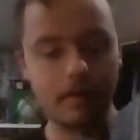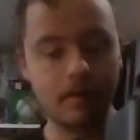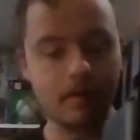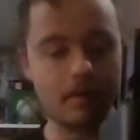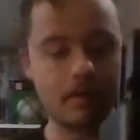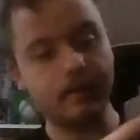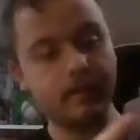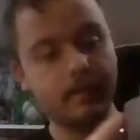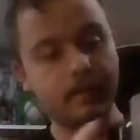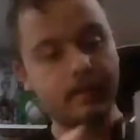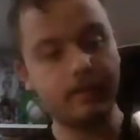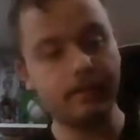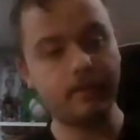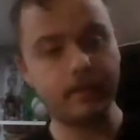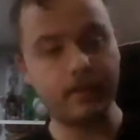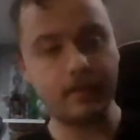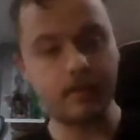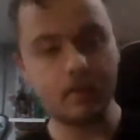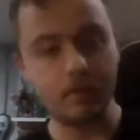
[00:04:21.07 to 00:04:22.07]
and then this
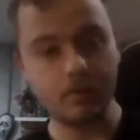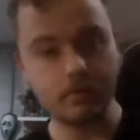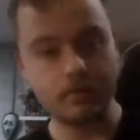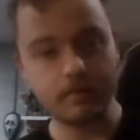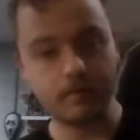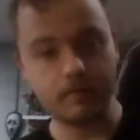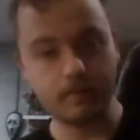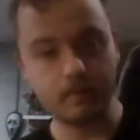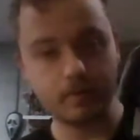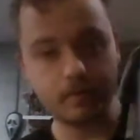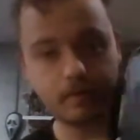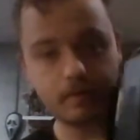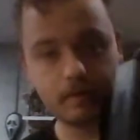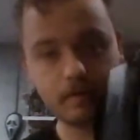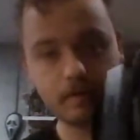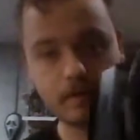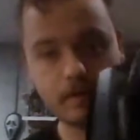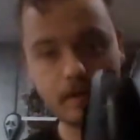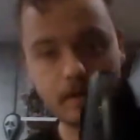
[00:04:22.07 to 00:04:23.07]
thing holds it for you.
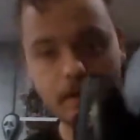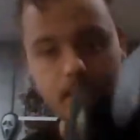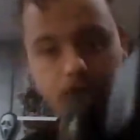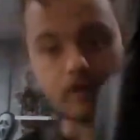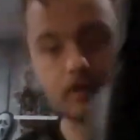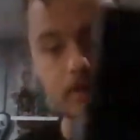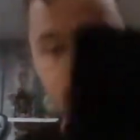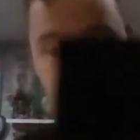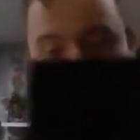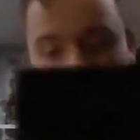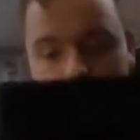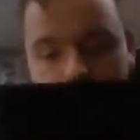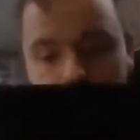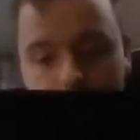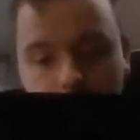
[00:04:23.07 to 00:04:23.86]
Holds it in